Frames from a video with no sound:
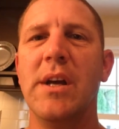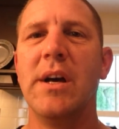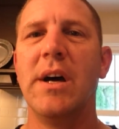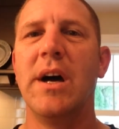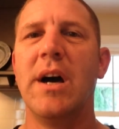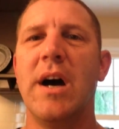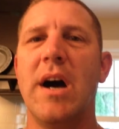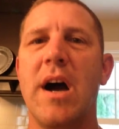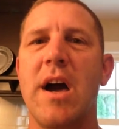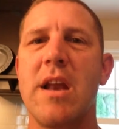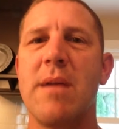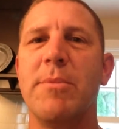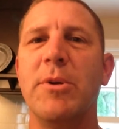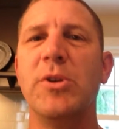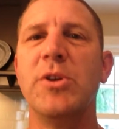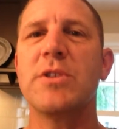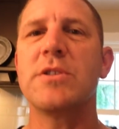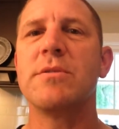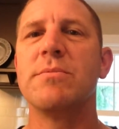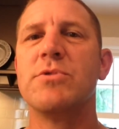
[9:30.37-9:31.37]
Uh, and I'm
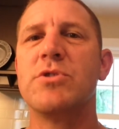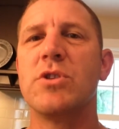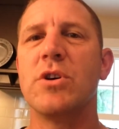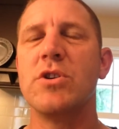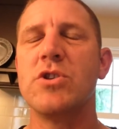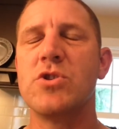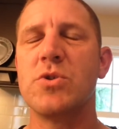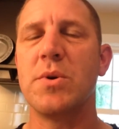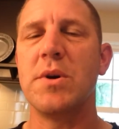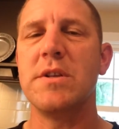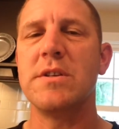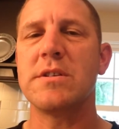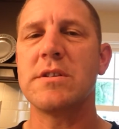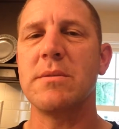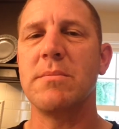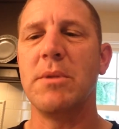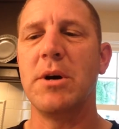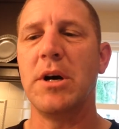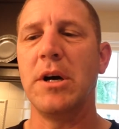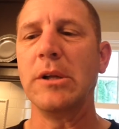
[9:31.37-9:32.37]
going to look to, to join
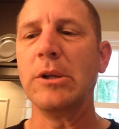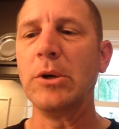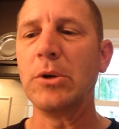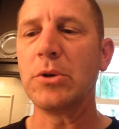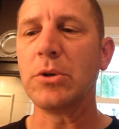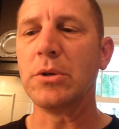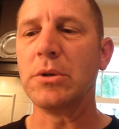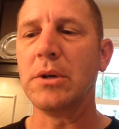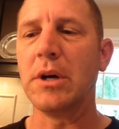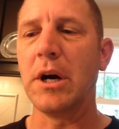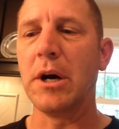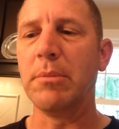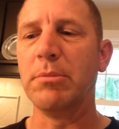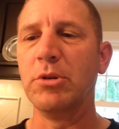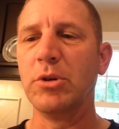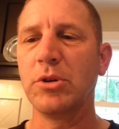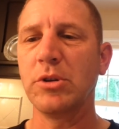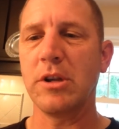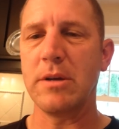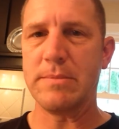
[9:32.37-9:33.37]
some uh, local uh,
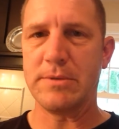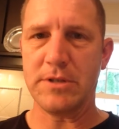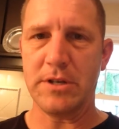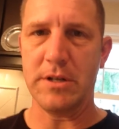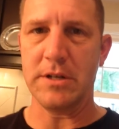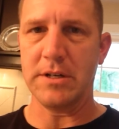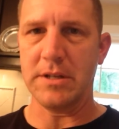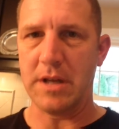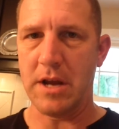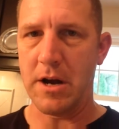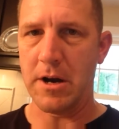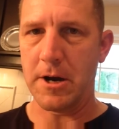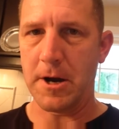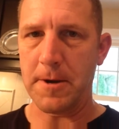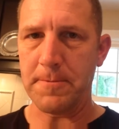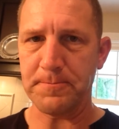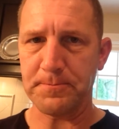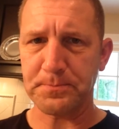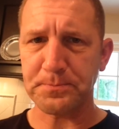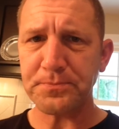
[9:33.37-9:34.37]
brew clubs here in the area.